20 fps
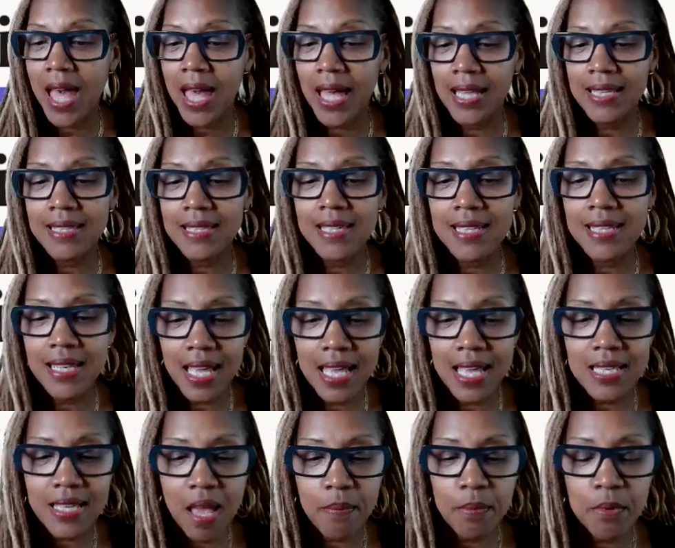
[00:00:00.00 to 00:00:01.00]
And
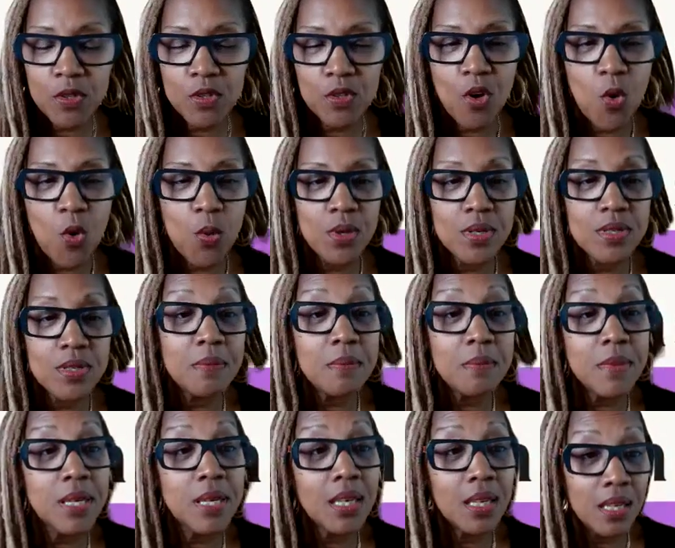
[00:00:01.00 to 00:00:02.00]
today's episode
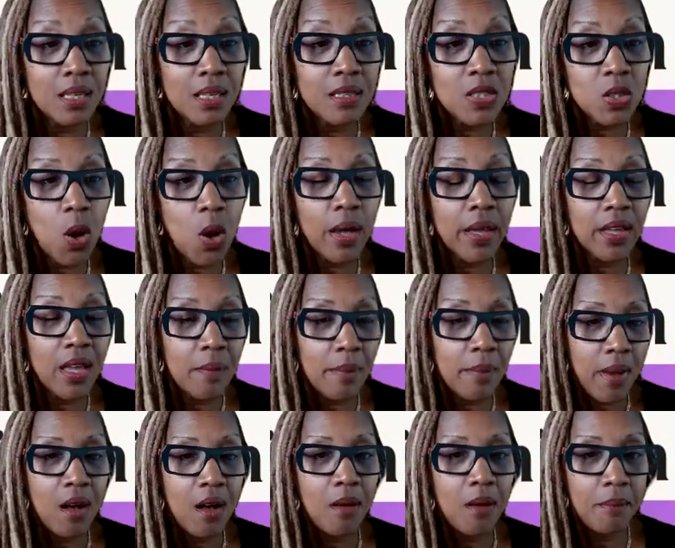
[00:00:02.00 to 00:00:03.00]
was me talking
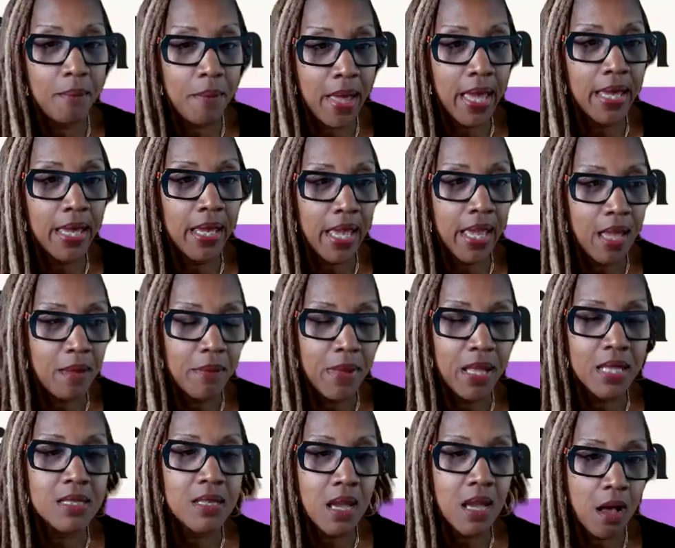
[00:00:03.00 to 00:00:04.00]
about May
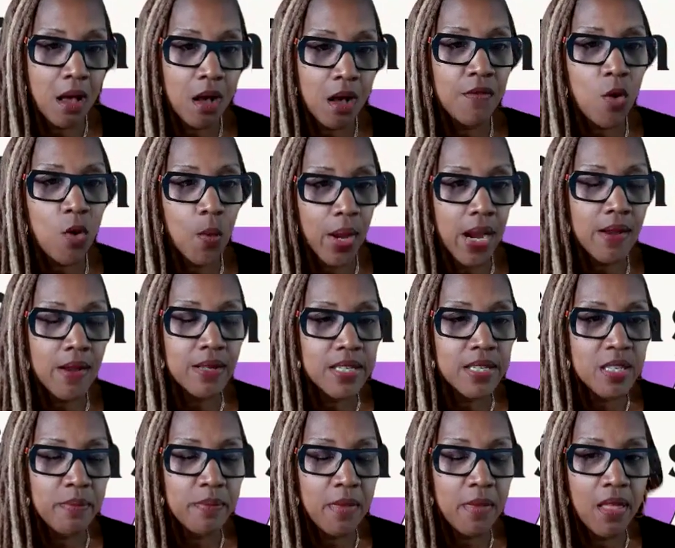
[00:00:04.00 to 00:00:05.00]
and Mental Health
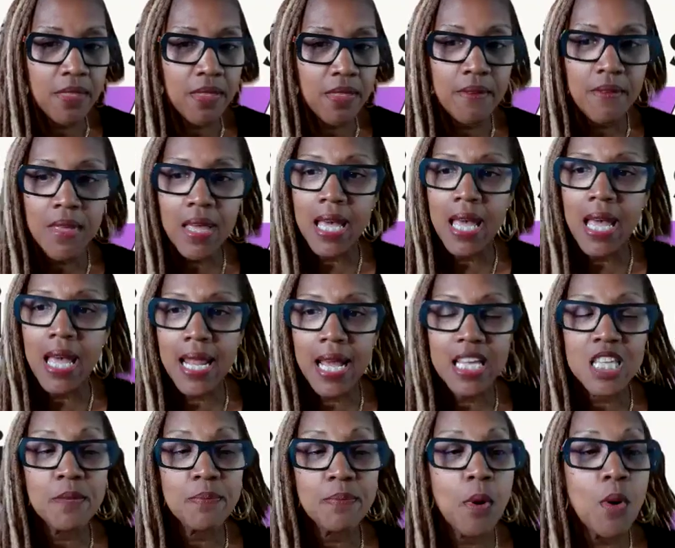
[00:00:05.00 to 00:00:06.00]
Awareness Month.
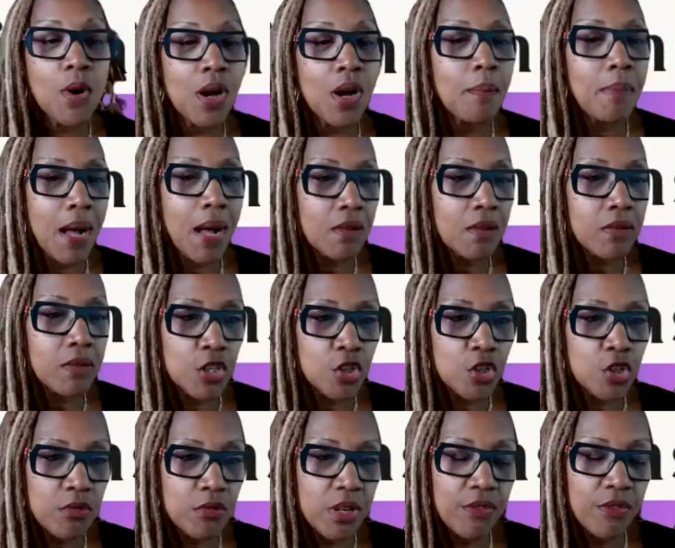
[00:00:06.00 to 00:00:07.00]
And I spoke about
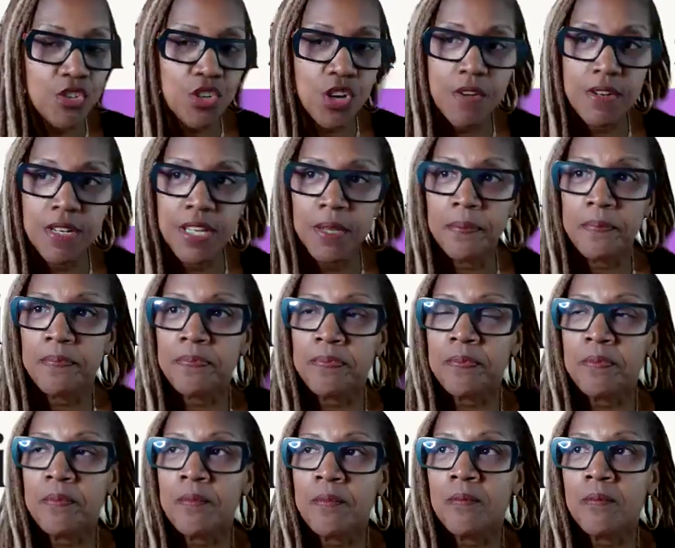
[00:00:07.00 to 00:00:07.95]
this grief journey